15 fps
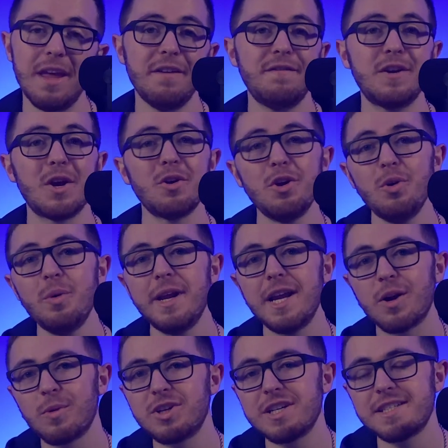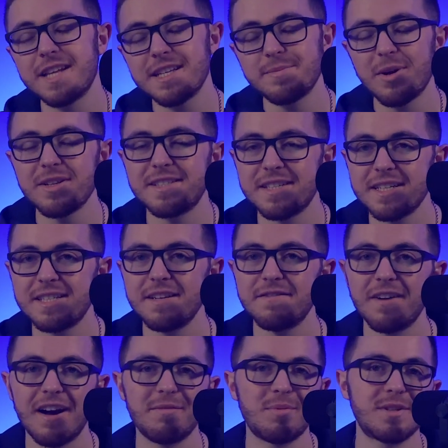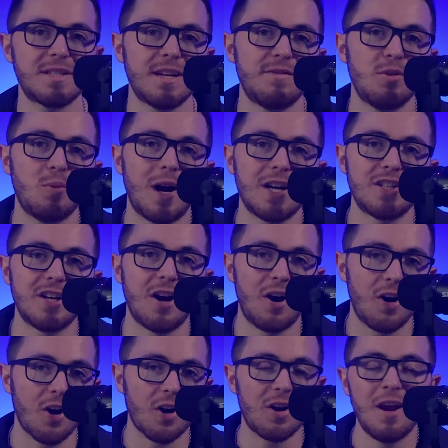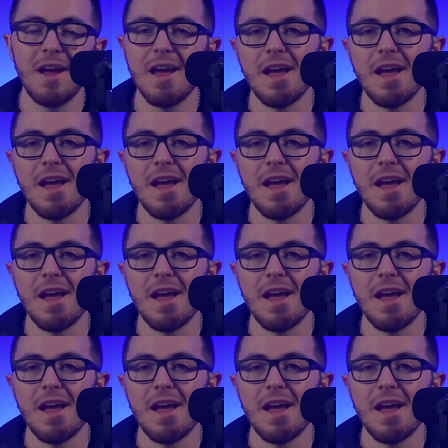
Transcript: If you're new here, which it says about sixty-five percent of you watching are,